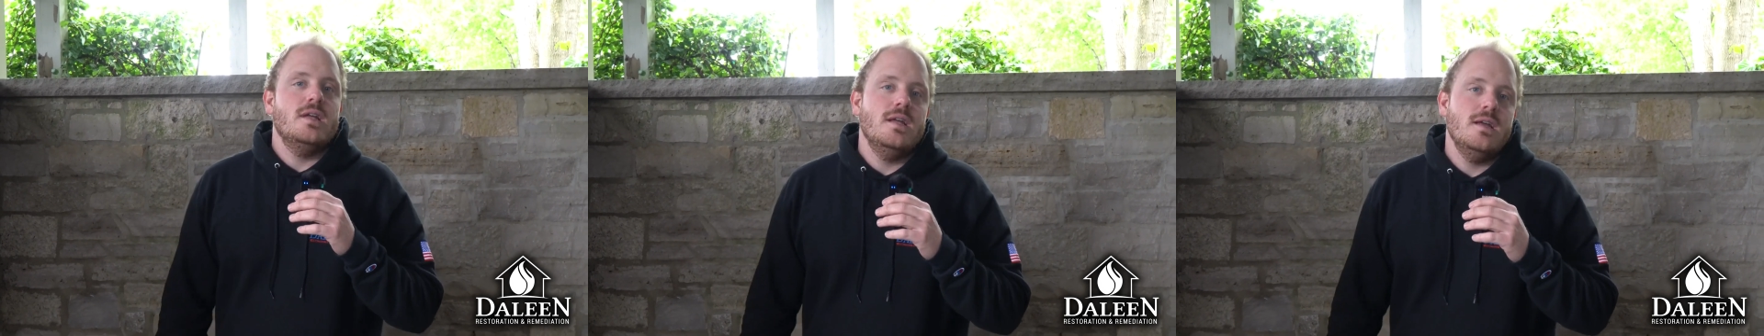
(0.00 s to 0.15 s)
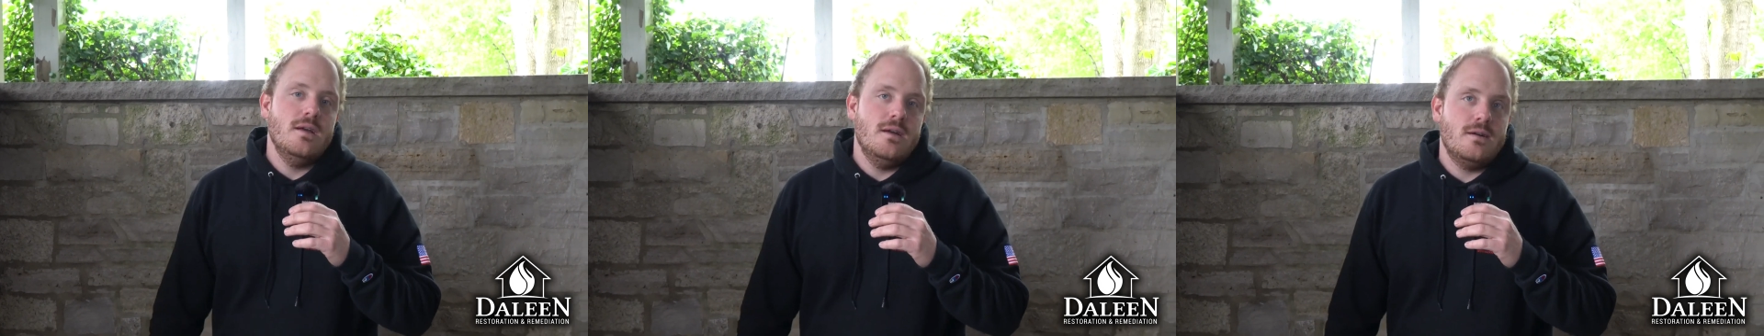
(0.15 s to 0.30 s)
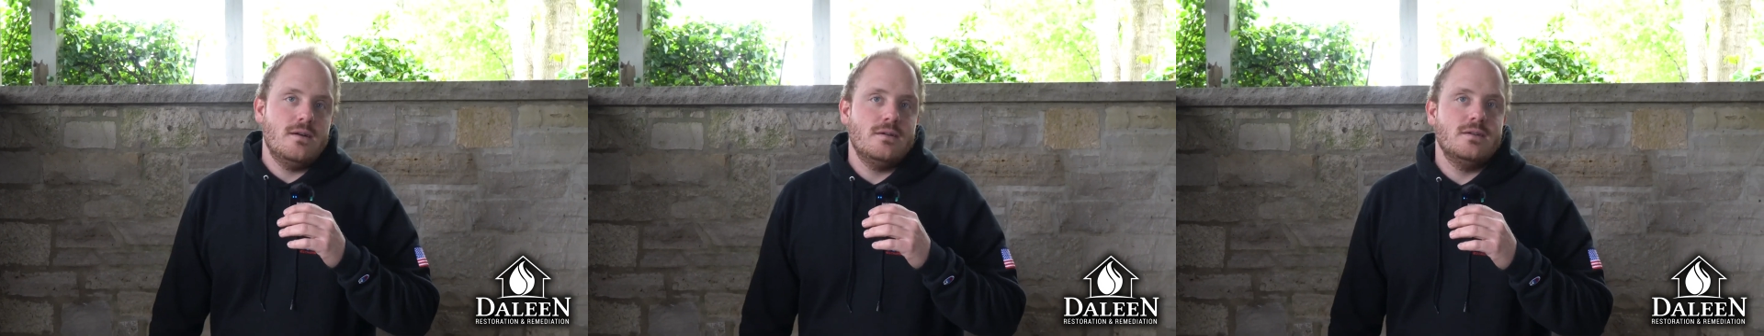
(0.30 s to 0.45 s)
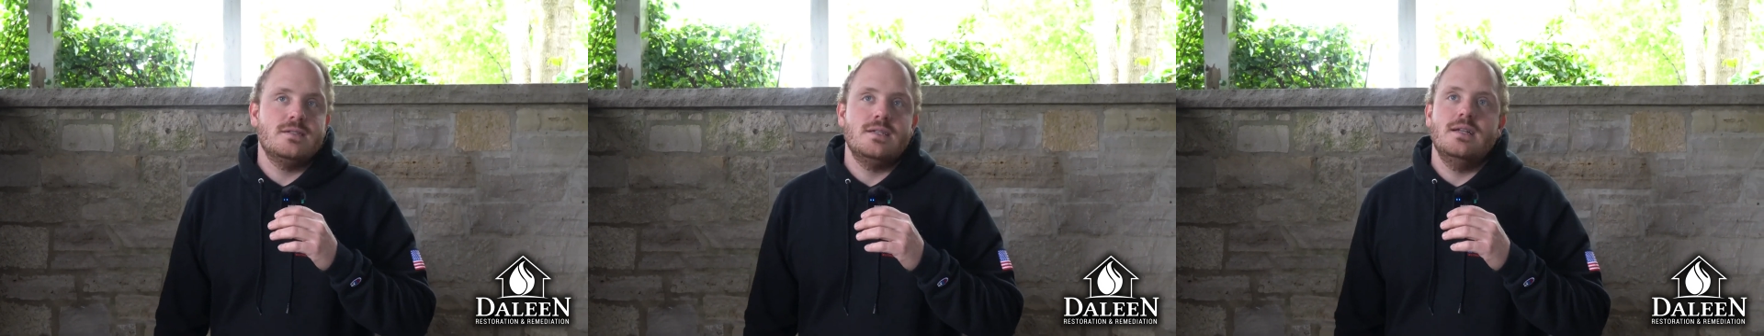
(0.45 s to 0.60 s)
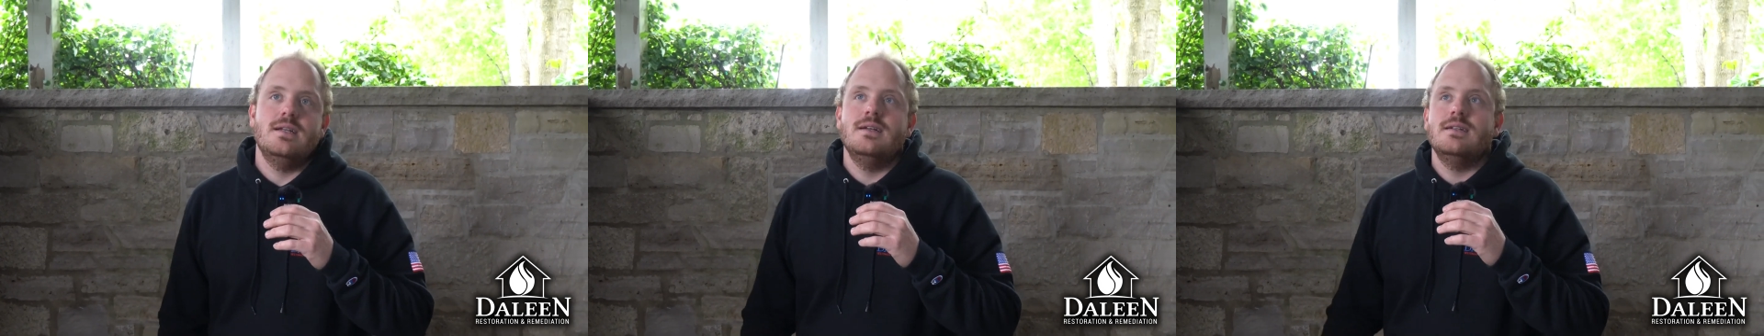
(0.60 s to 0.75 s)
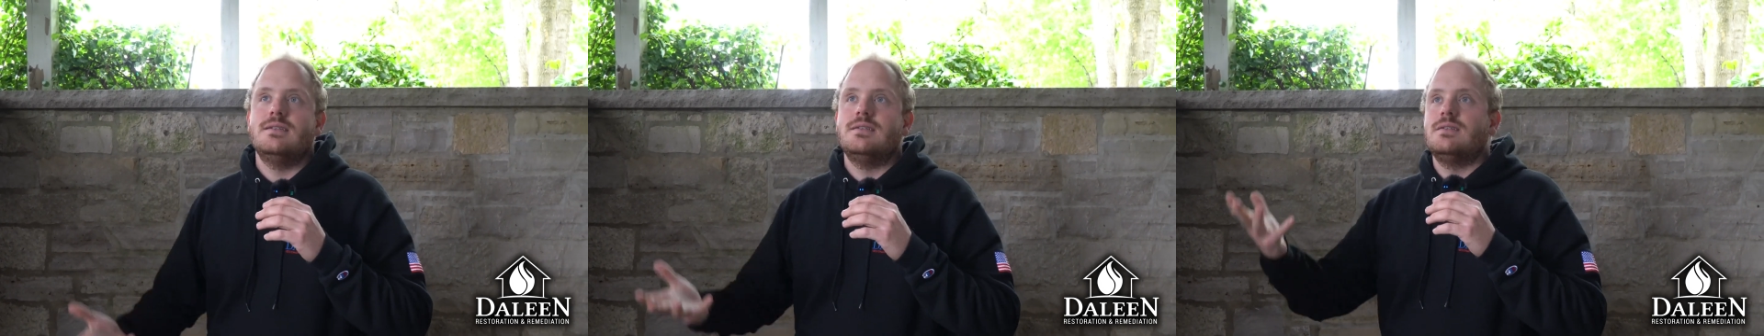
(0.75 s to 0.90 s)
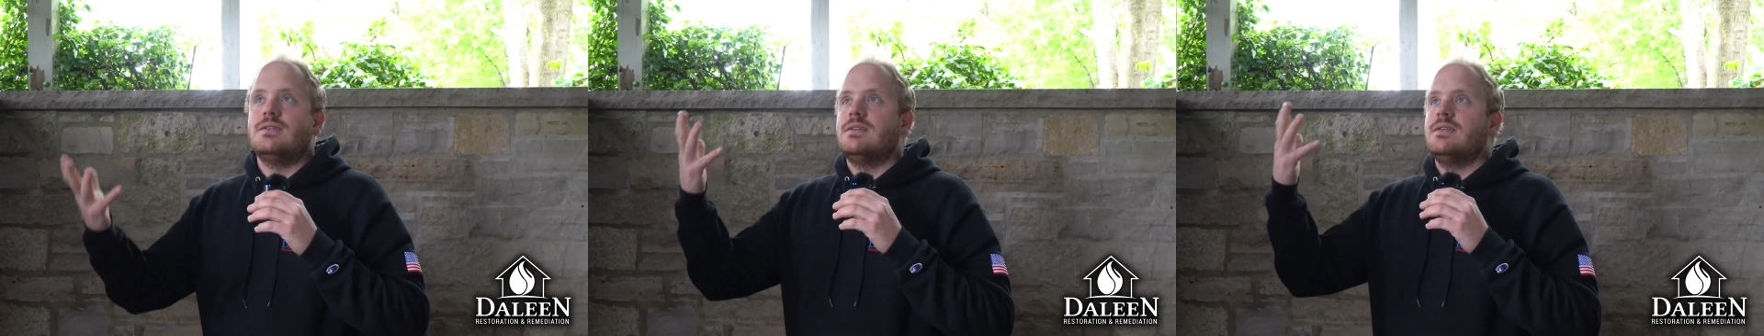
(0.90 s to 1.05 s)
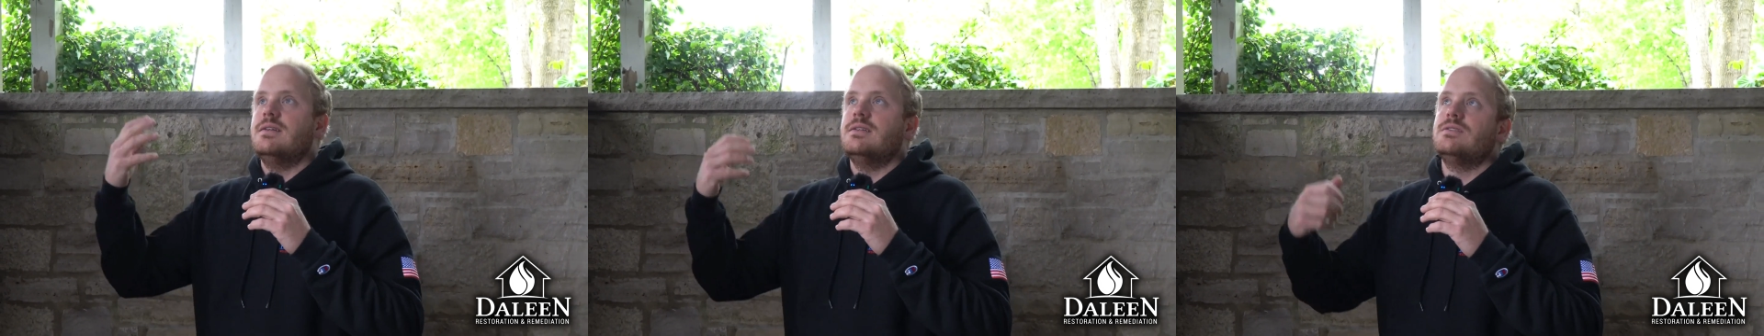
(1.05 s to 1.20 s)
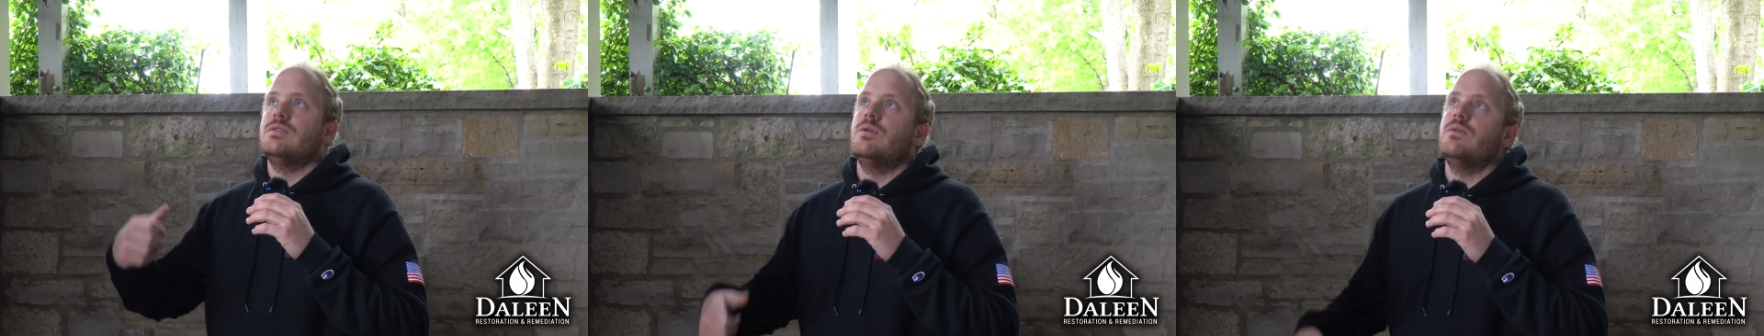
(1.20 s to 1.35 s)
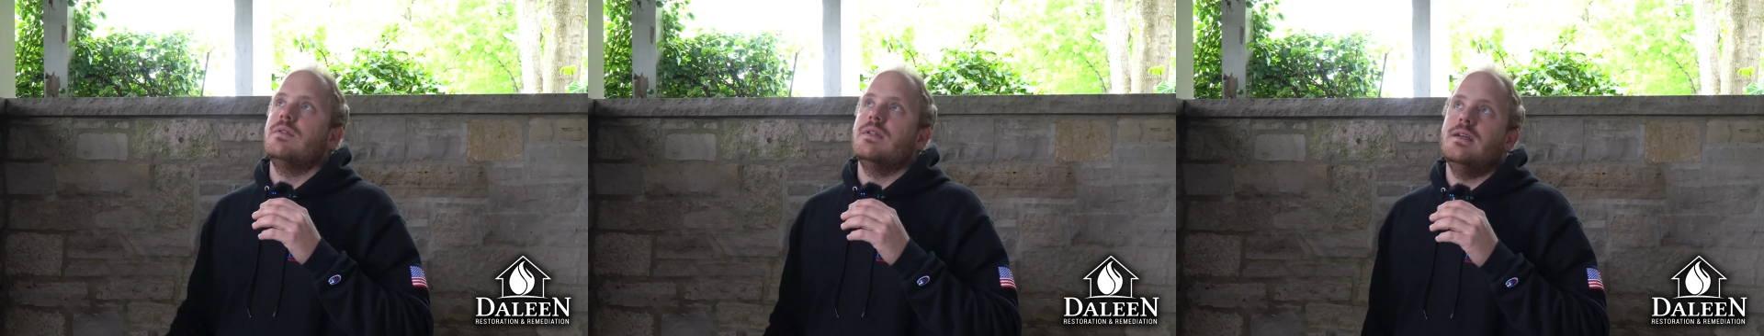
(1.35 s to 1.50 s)
years and
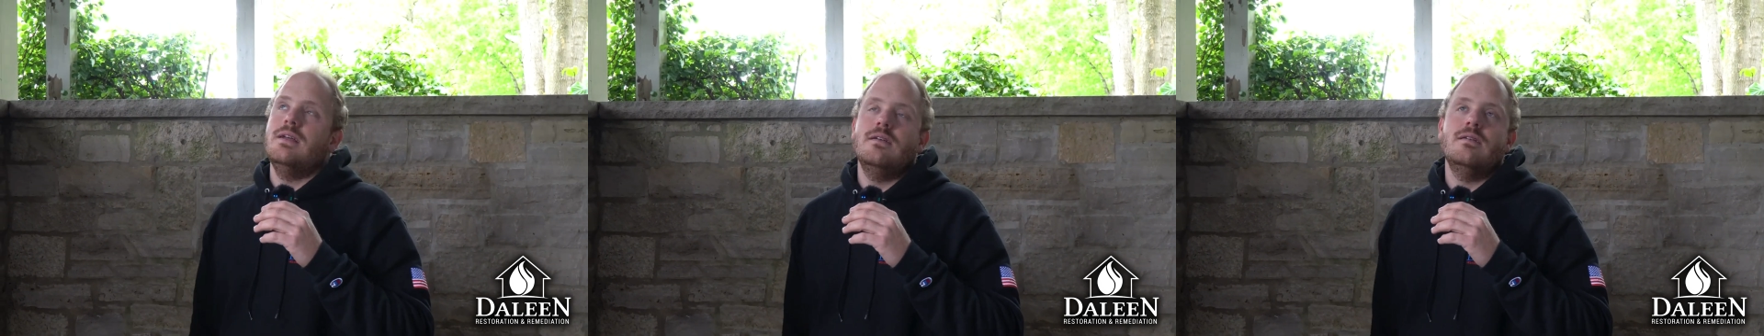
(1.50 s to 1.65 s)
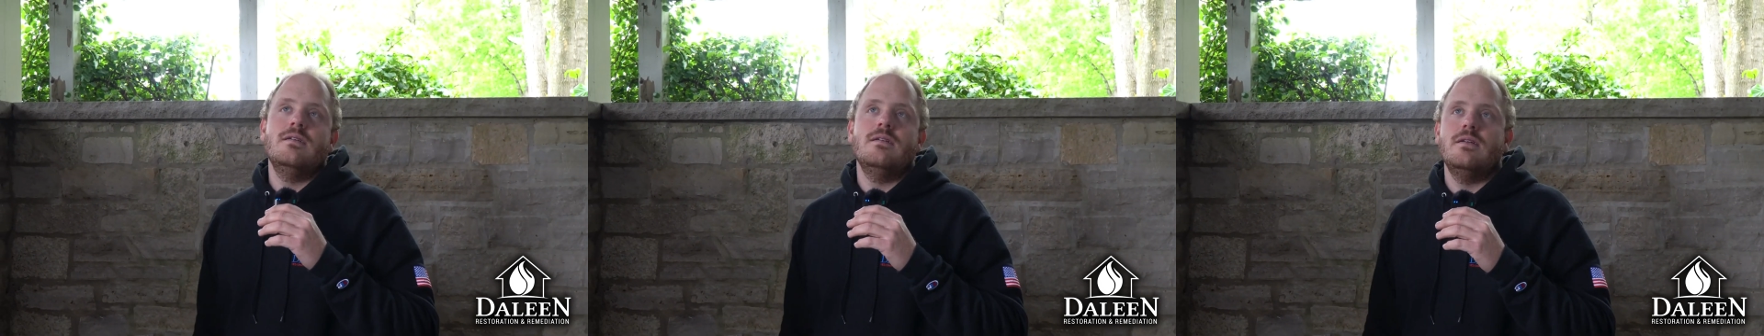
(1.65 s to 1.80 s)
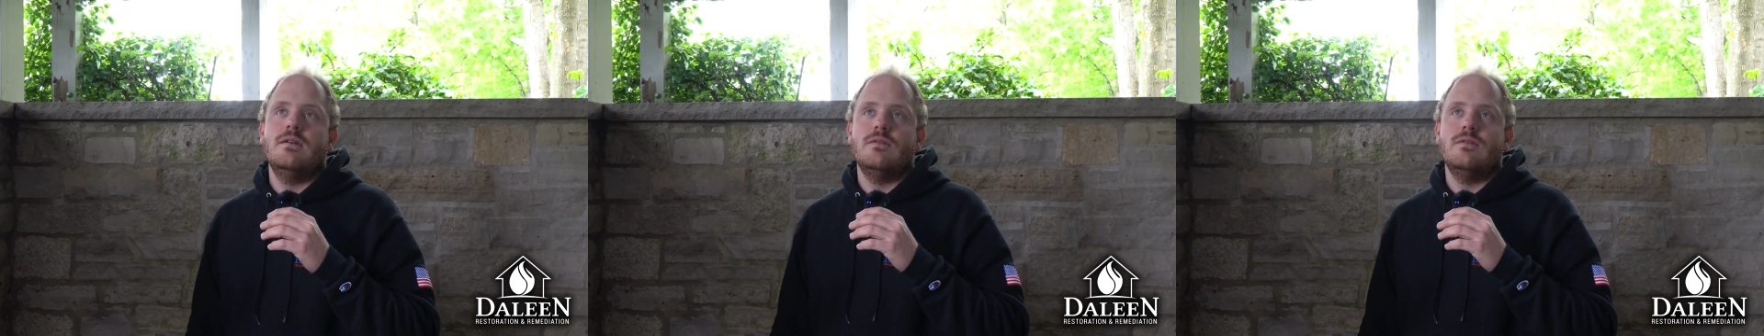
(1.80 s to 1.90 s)
it's only,